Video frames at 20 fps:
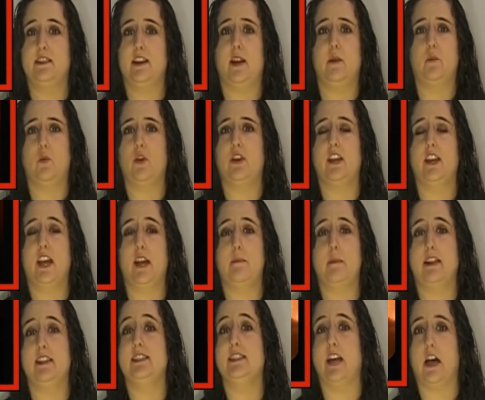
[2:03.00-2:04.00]
that I'm working on
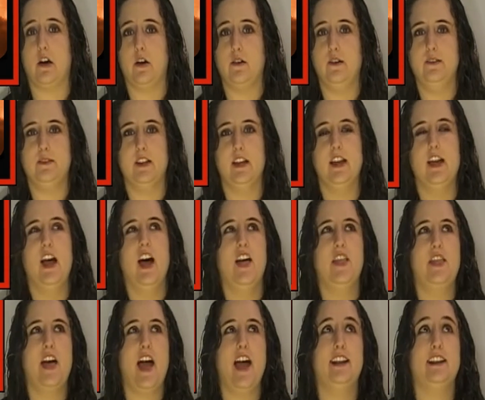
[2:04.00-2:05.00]
myself,
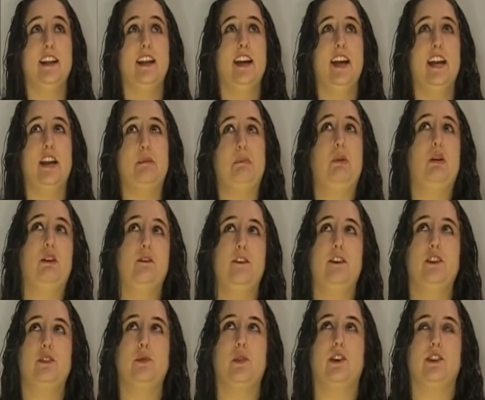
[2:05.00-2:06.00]
that in a
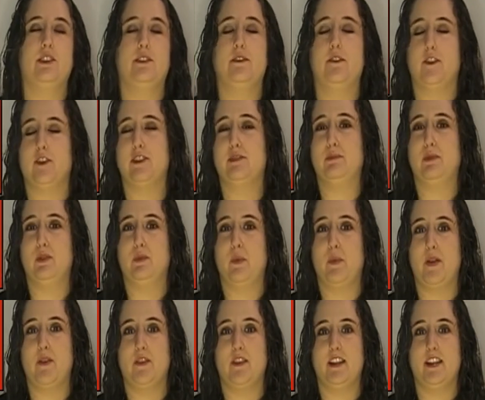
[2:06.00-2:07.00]
perfect world, the first book will
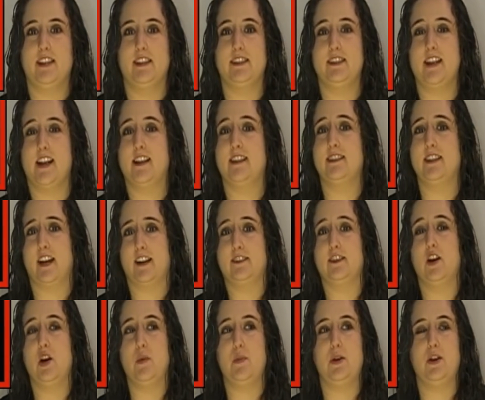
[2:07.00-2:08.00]
be released next
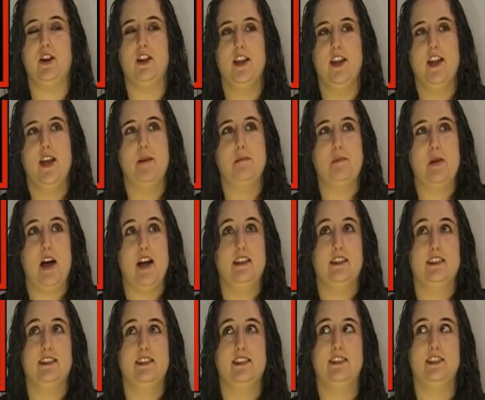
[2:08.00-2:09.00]
October, but
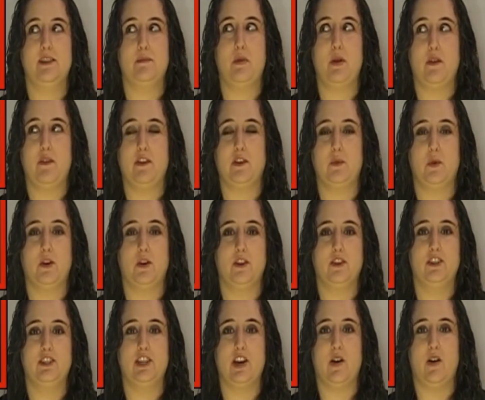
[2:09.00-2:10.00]
this isn't a perfect
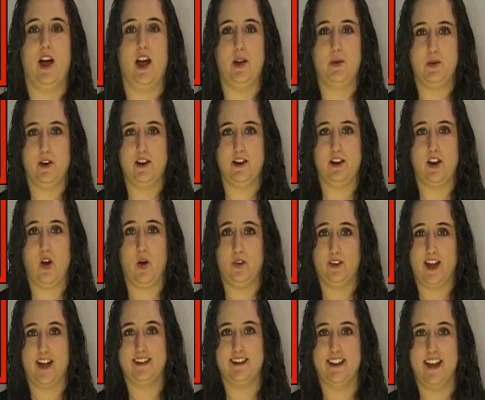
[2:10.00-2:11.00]
world, so I wouldn't hold
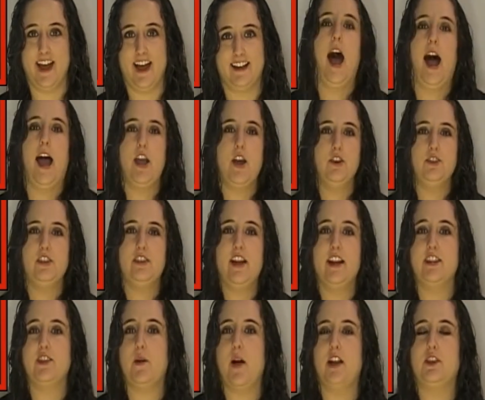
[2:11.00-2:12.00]
on to that. I also
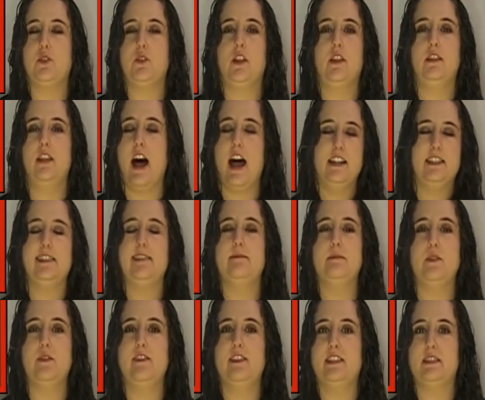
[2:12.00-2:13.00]
like to watch lots of
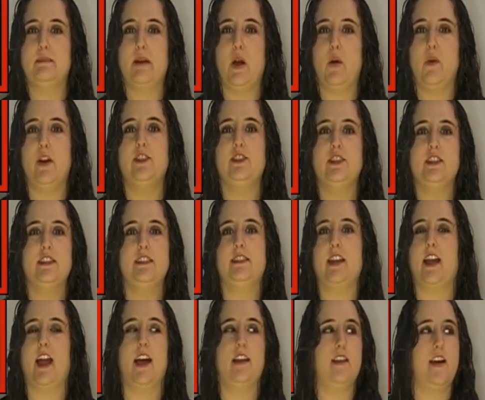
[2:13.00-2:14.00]
movies about witches,
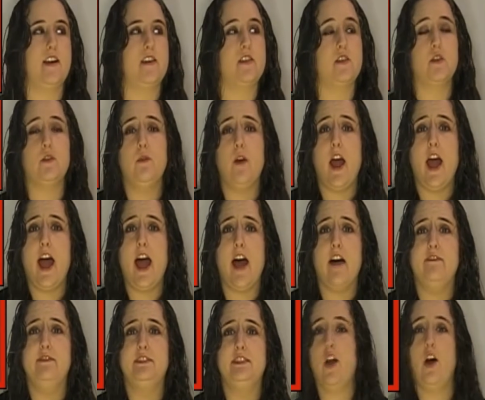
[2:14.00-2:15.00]
like I like The Craft,